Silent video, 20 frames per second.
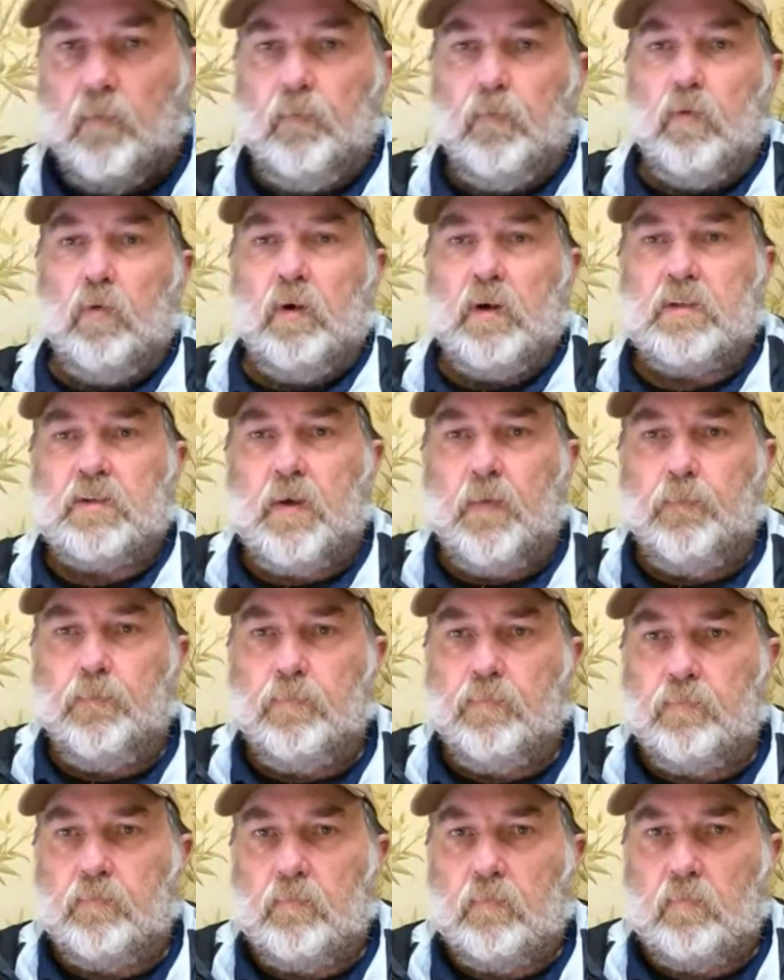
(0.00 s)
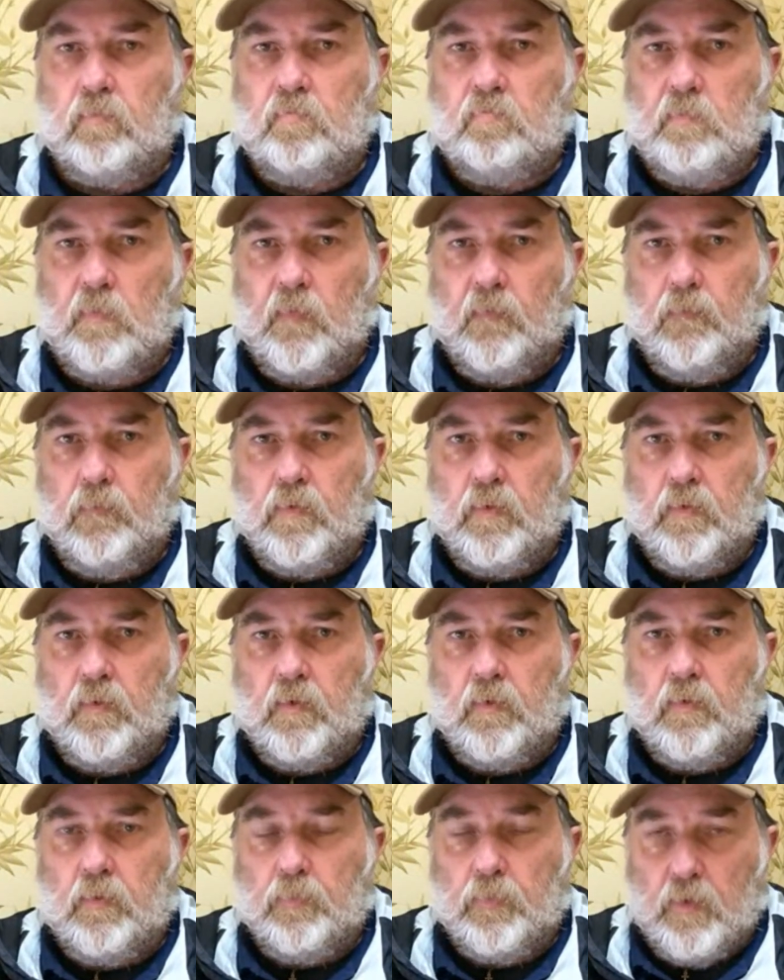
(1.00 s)
All right, so
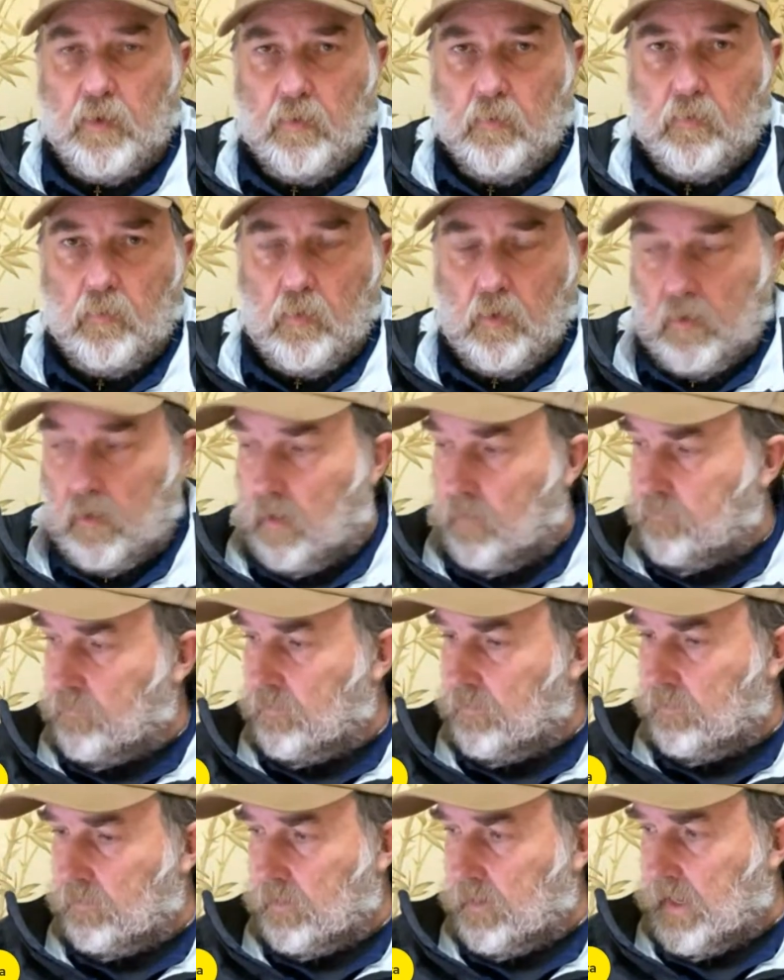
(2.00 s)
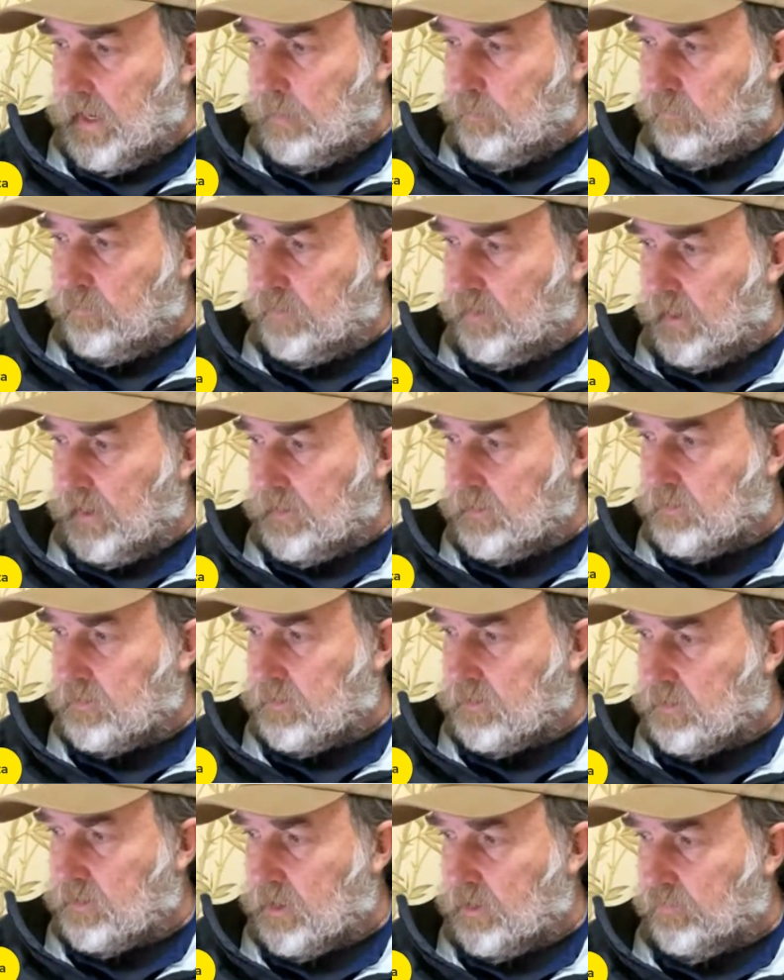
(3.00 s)
I've named today's
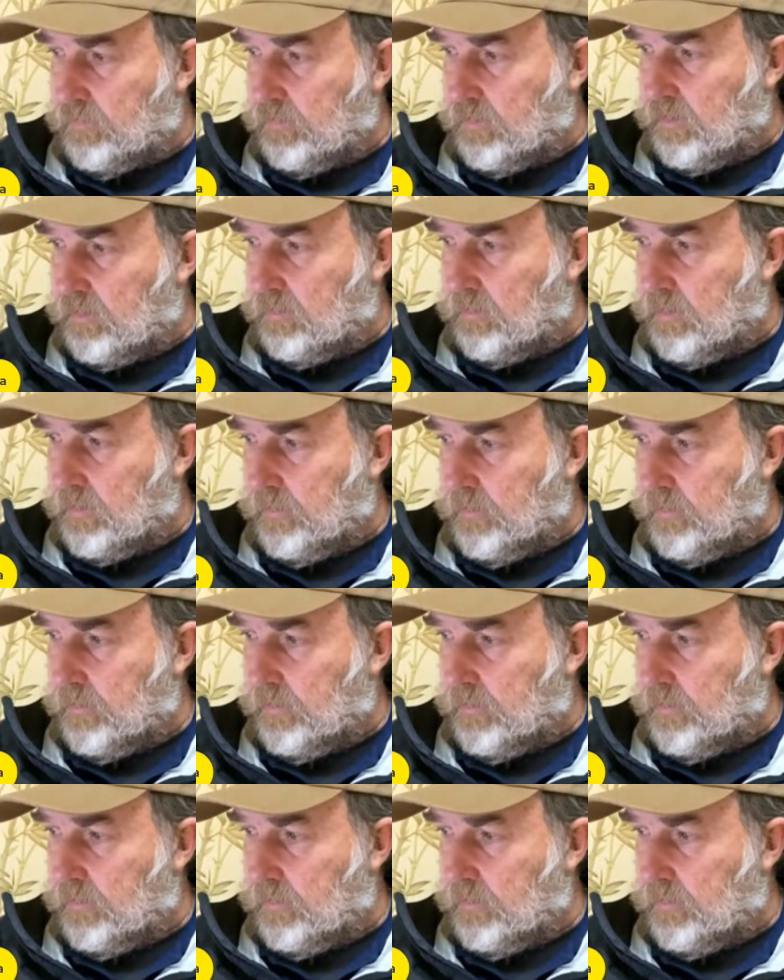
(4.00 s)
discussion